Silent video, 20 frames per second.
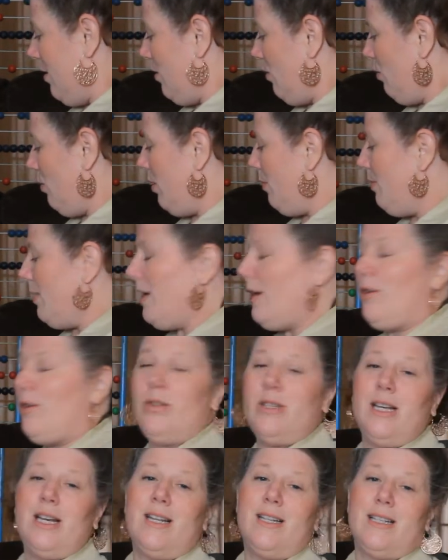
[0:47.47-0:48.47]
We'll be
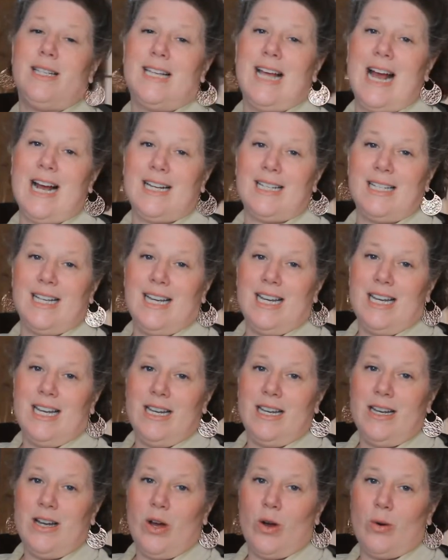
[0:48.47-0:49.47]
using
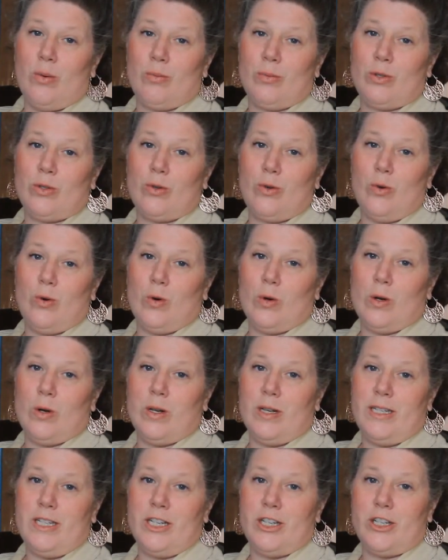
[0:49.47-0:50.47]
Saxon
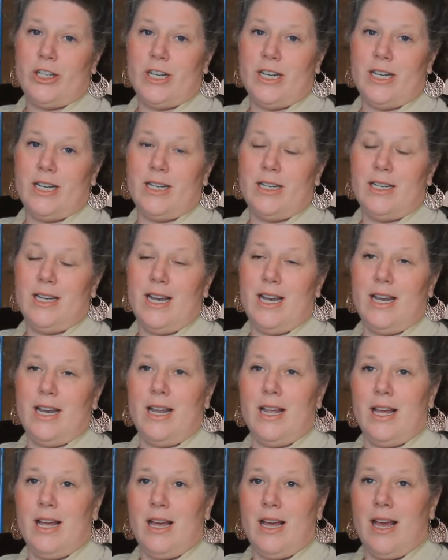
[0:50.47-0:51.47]
Homeschool Edition
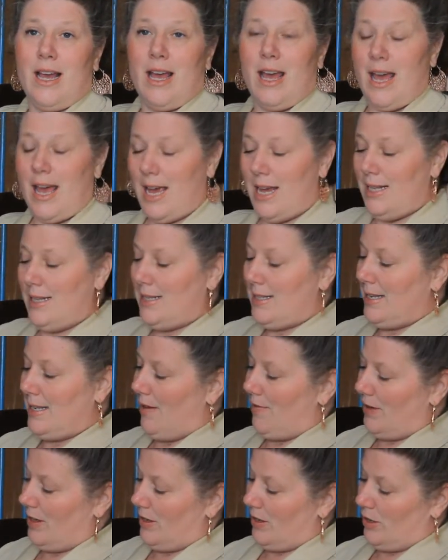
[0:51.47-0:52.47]

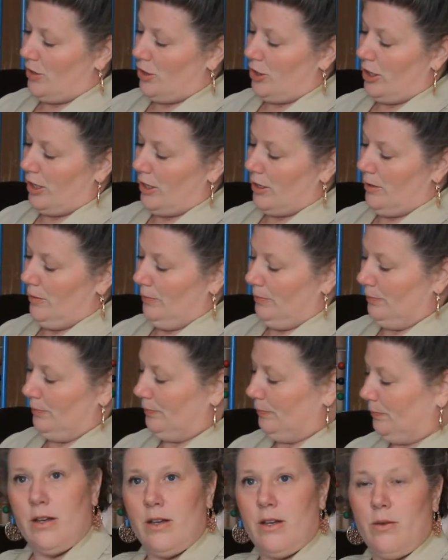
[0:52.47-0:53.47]
8-7 this year.
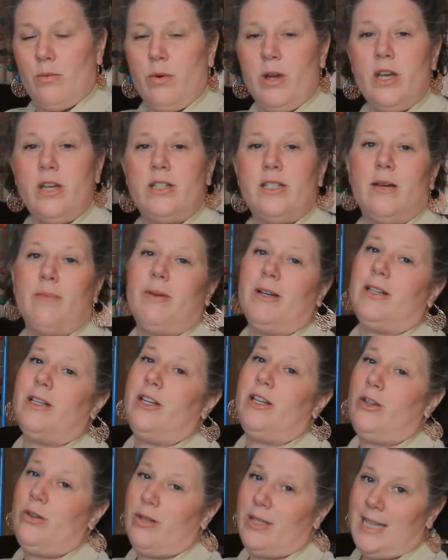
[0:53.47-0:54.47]
We
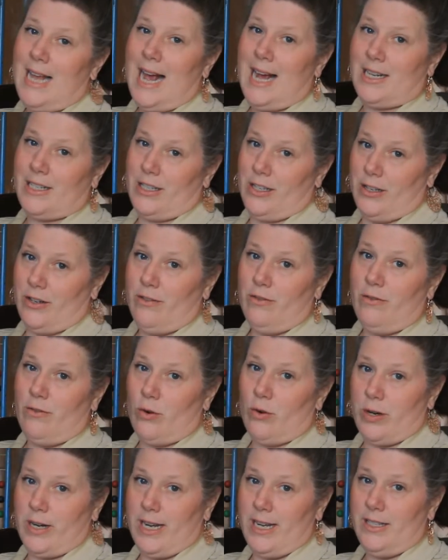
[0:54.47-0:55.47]
typically do Saxon
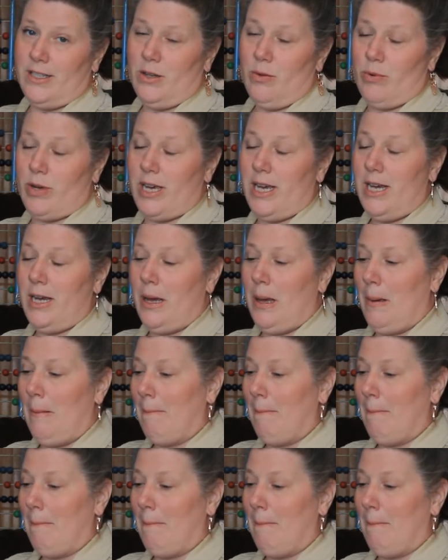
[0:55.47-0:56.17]
4 days a week.